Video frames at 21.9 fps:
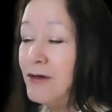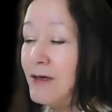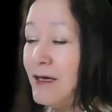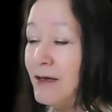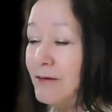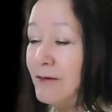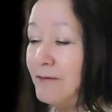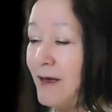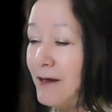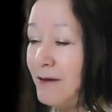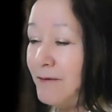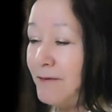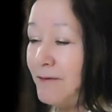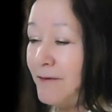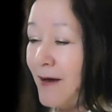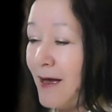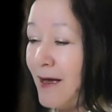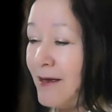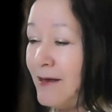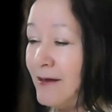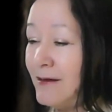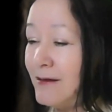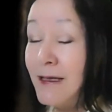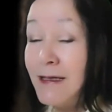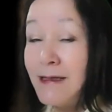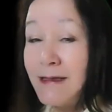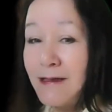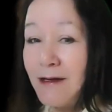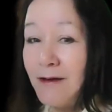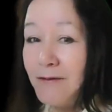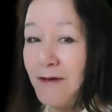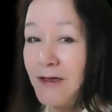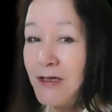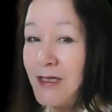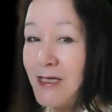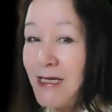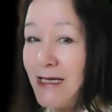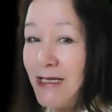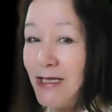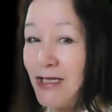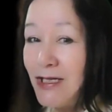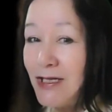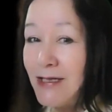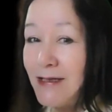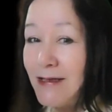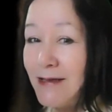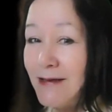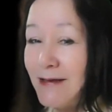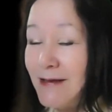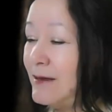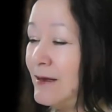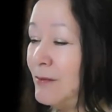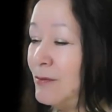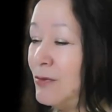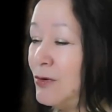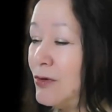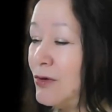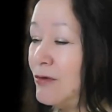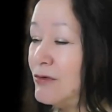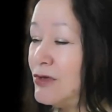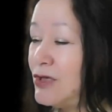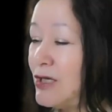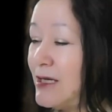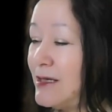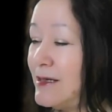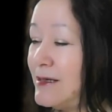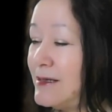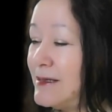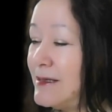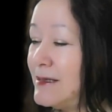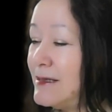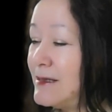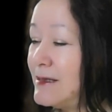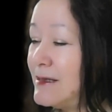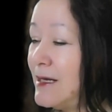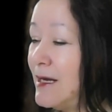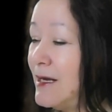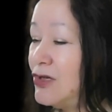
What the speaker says: You can verify this conversation in the book of Genesis,